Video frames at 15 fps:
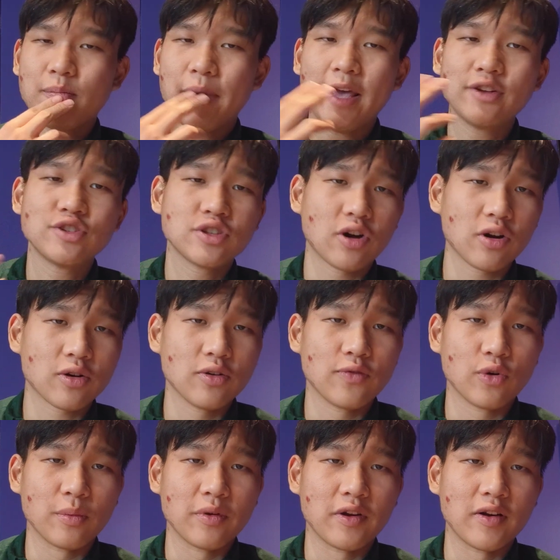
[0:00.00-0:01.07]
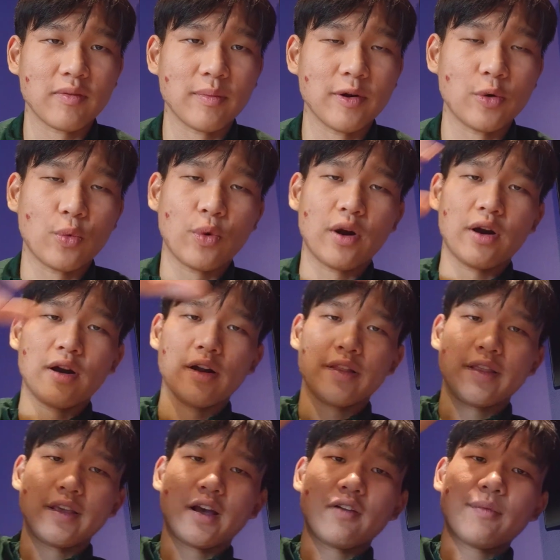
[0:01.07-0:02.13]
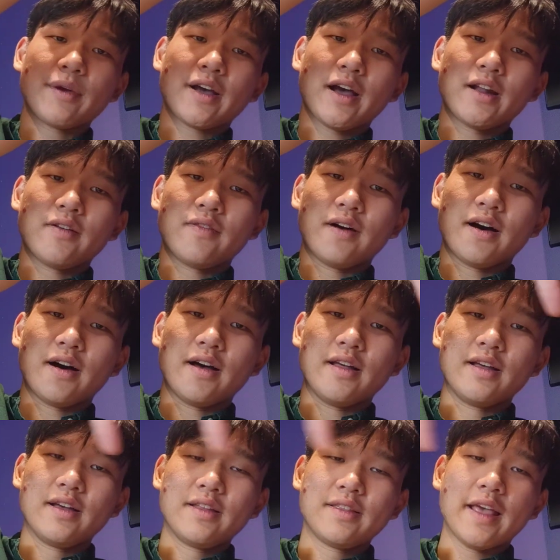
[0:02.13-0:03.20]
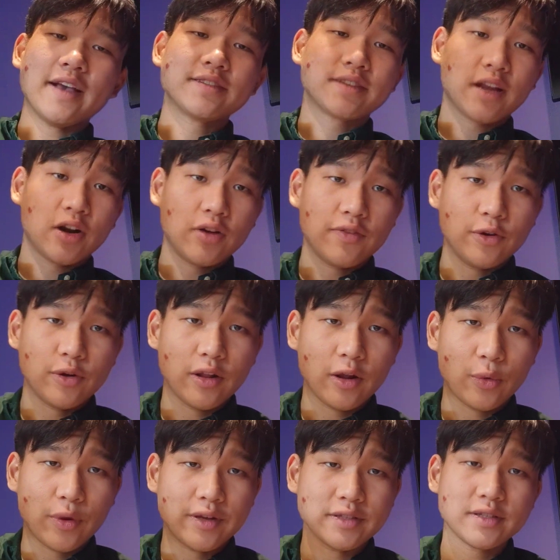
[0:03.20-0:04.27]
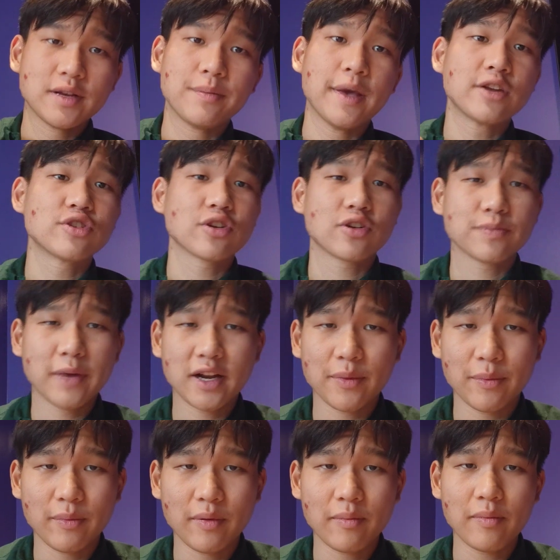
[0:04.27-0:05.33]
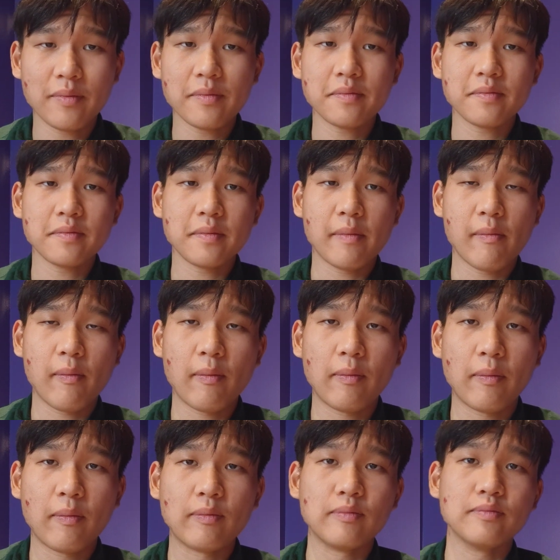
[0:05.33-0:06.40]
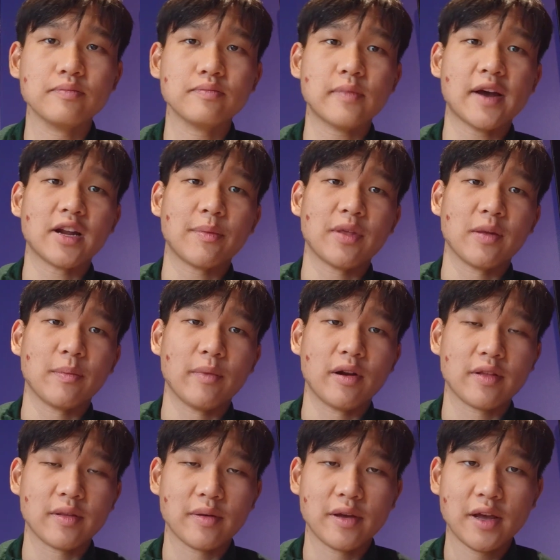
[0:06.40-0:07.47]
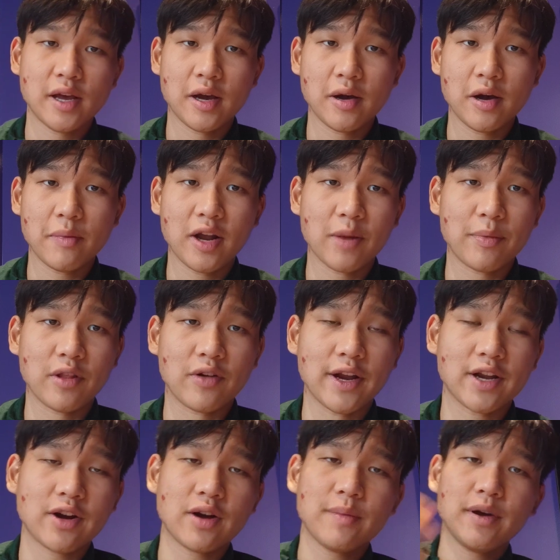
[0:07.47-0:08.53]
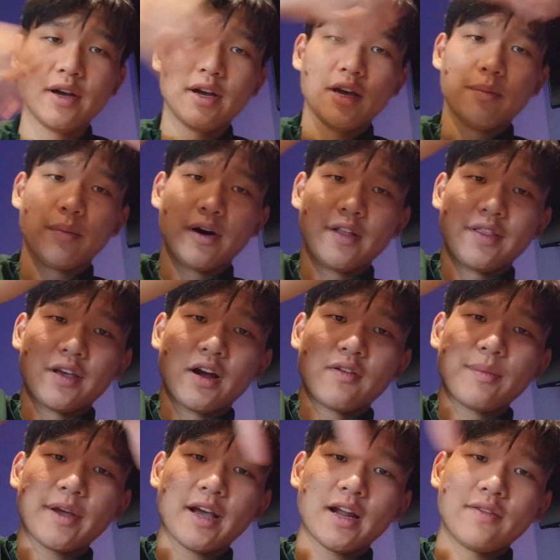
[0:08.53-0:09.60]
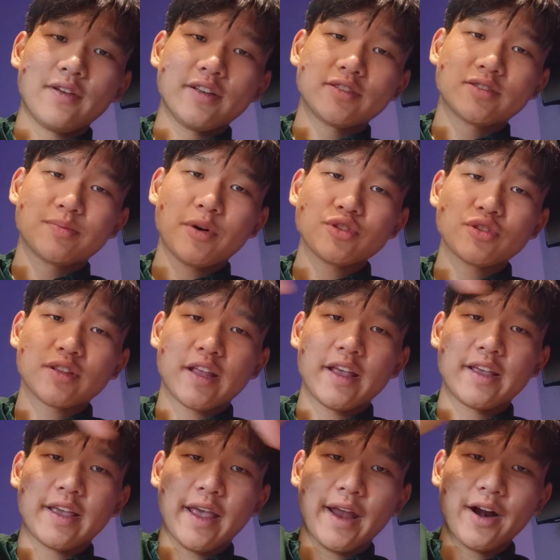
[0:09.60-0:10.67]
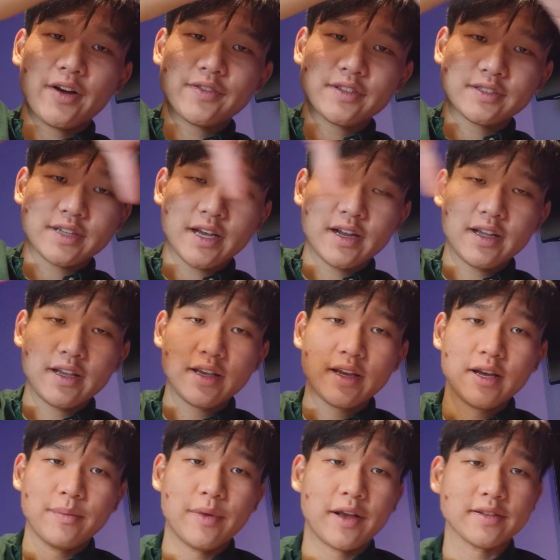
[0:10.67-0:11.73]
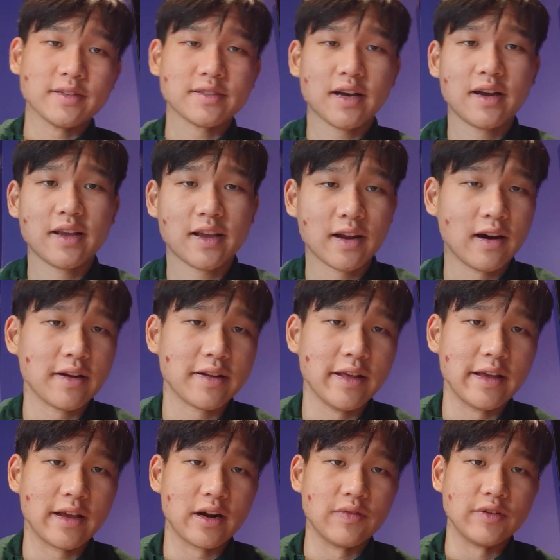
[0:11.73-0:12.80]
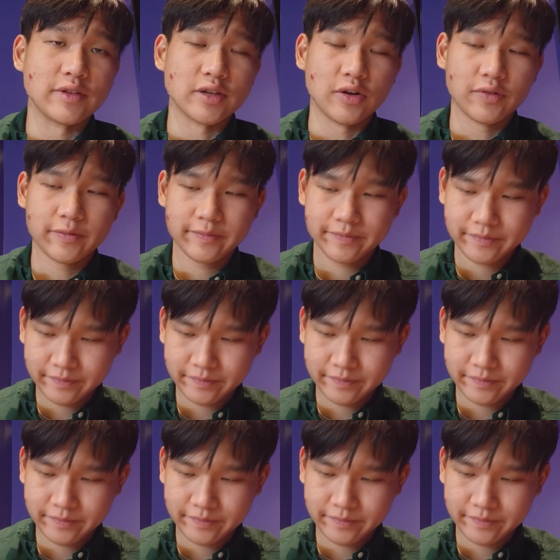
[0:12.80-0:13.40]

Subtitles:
patriarchal form of government where the government kind of takes care of you in a lot of ways. Patriarchal might not be the right term, but the government kind of is supposed to take care of society because society cannot take care of itself.